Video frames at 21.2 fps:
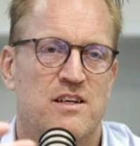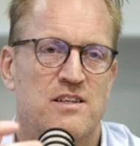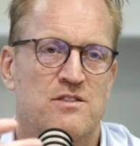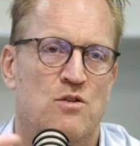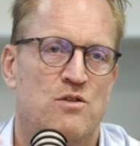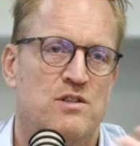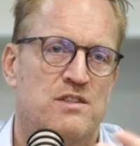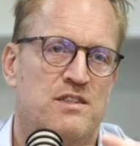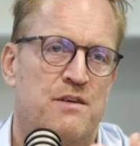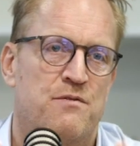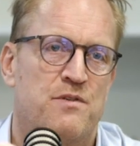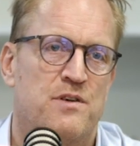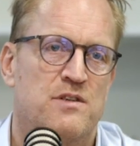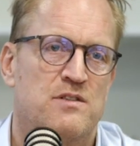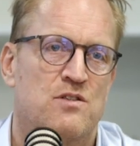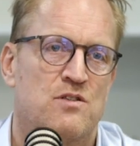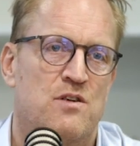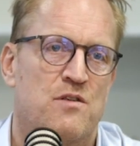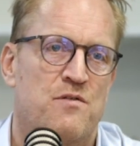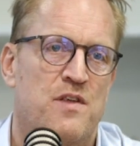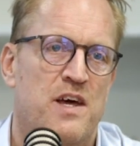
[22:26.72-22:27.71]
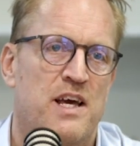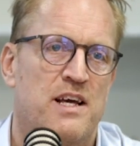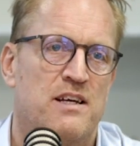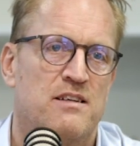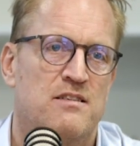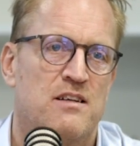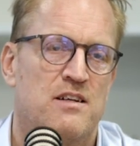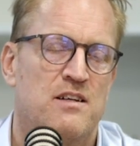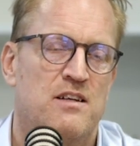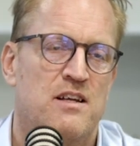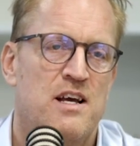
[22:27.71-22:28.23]
all these different sort of
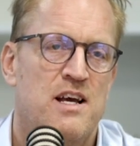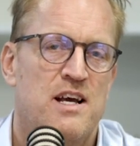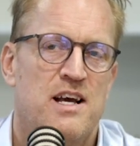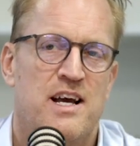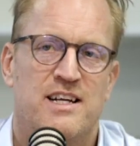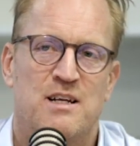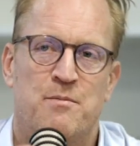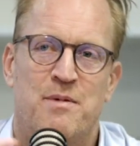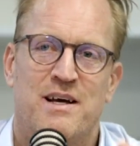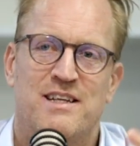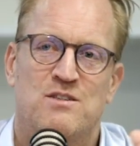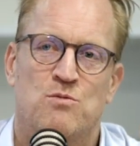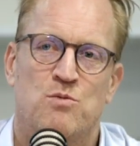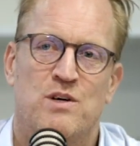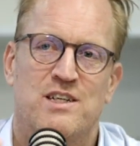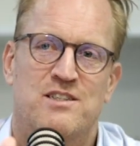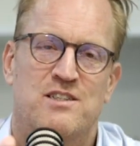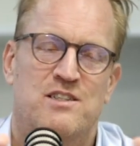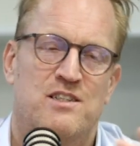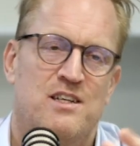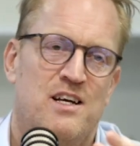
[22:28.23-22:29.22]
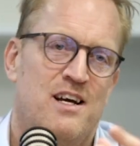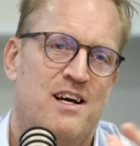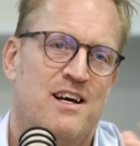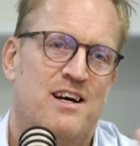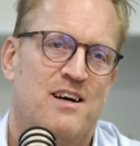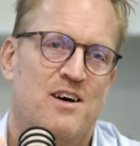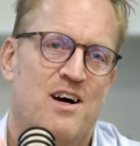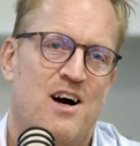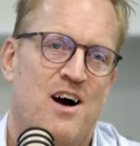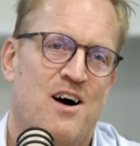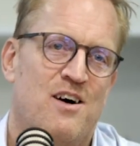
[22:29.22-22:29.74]
things, and it depends which
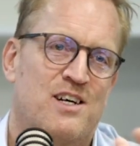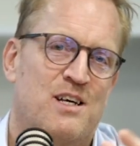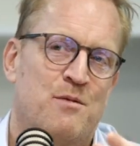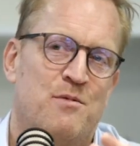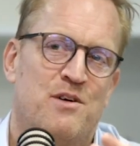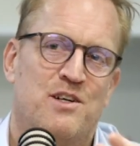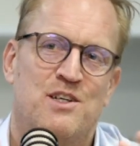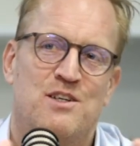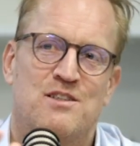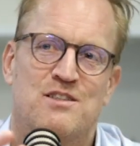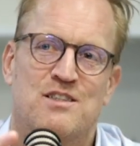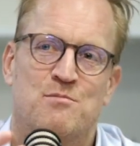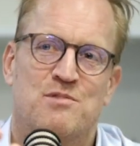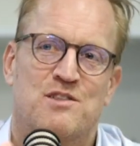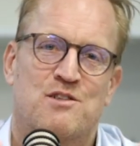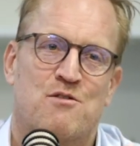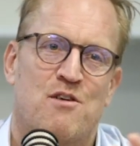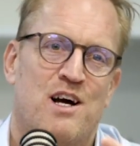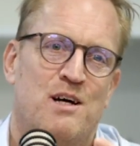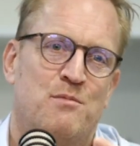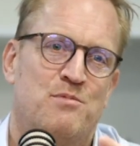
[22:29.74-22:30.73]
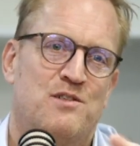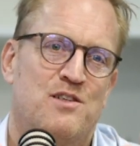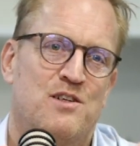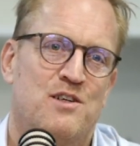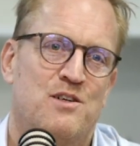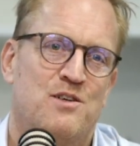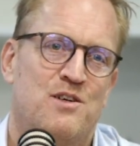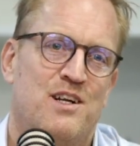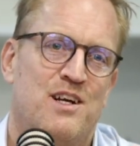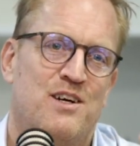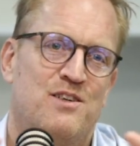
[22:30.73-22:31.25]
argument you subscribe
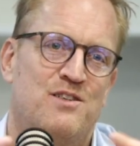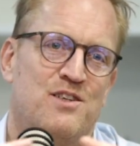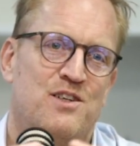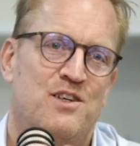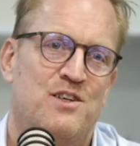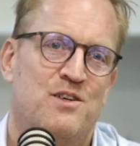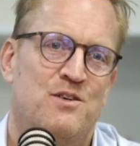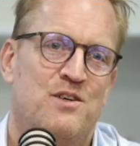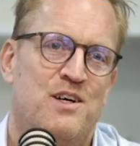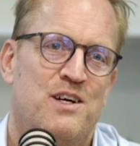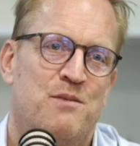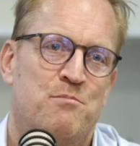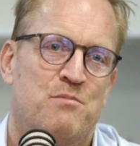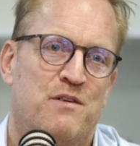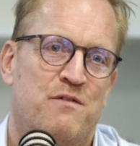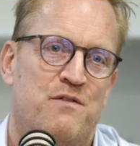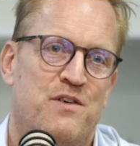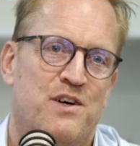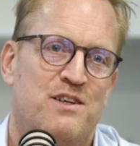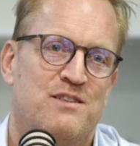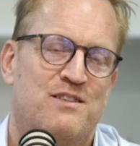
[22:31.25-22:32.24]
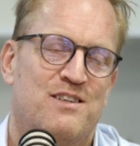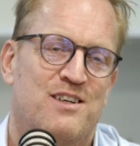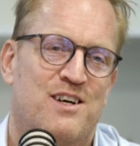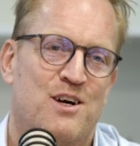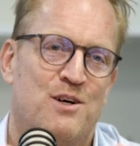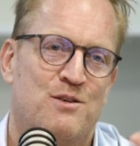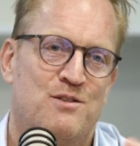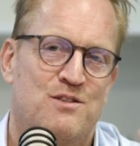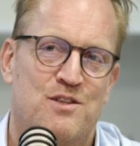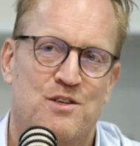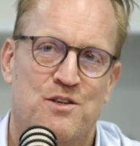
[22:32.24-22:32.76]
to. Do you prefer to
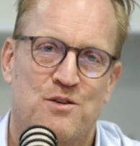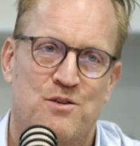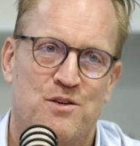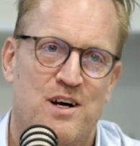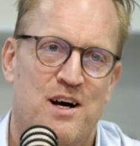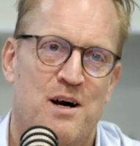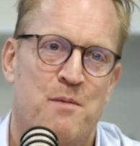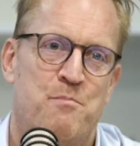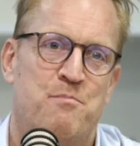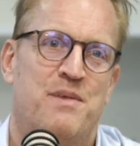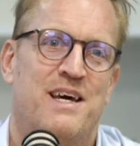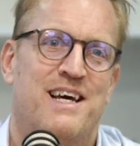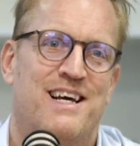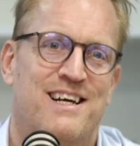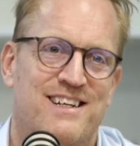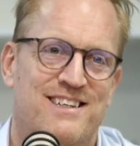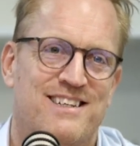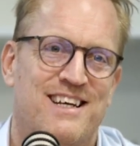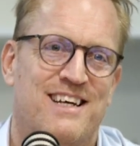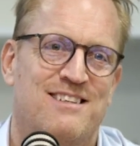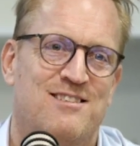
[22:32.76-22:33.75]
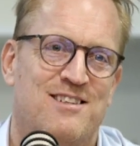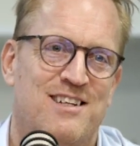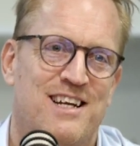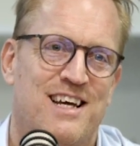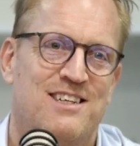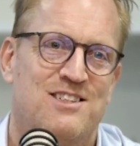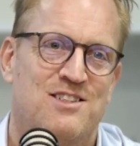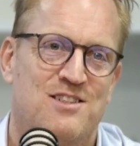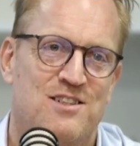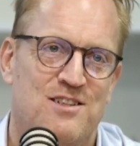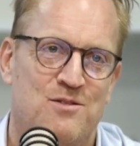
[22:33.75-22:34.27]
go to a big
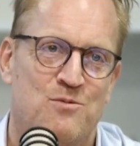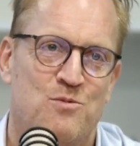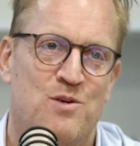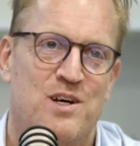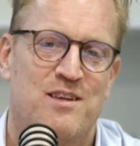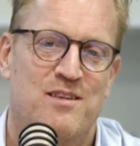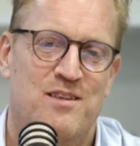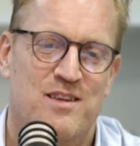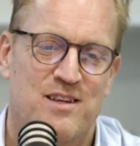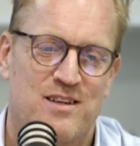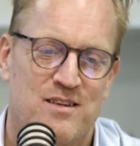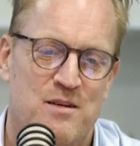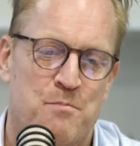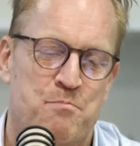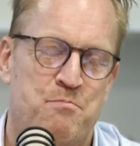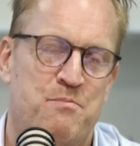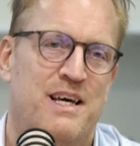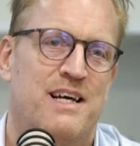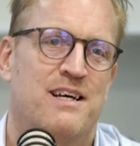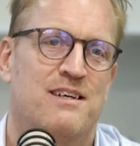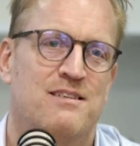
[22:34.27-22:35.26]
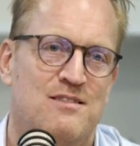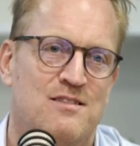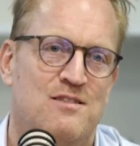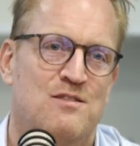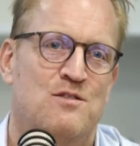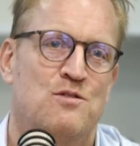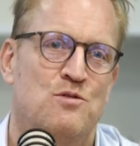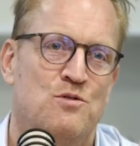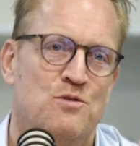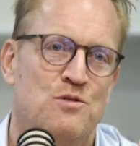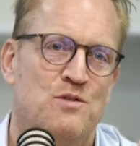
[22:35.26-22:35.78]
destination with the biggest
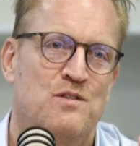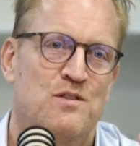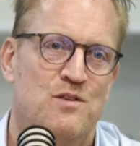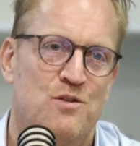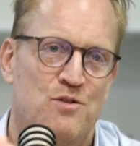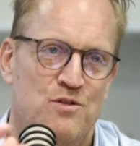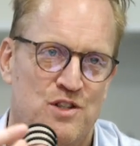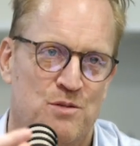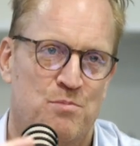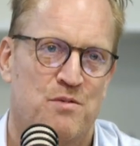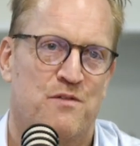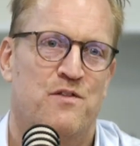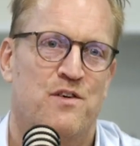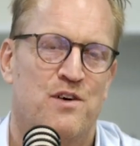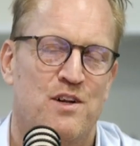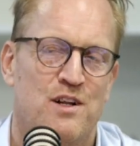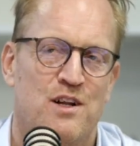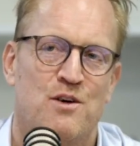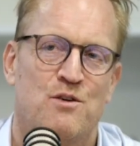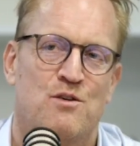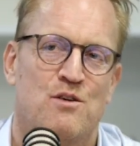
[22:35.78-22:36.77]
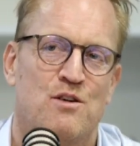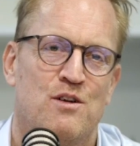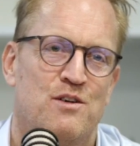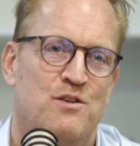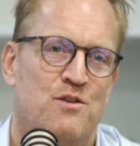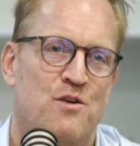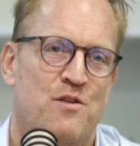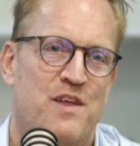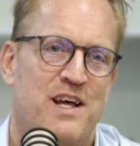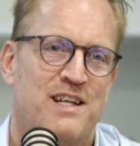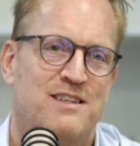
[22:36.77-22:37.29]
stores, or do you prefer local
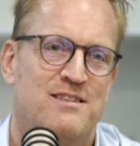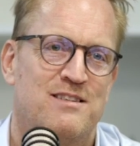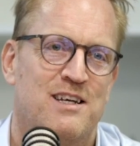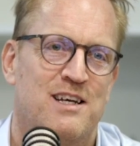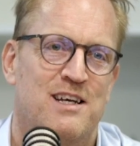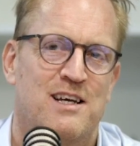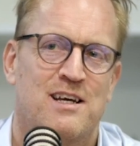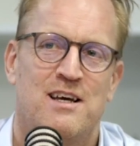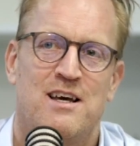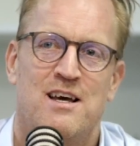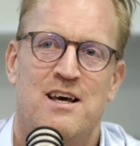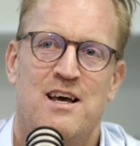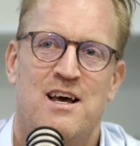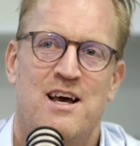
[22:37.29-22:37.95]
and authentic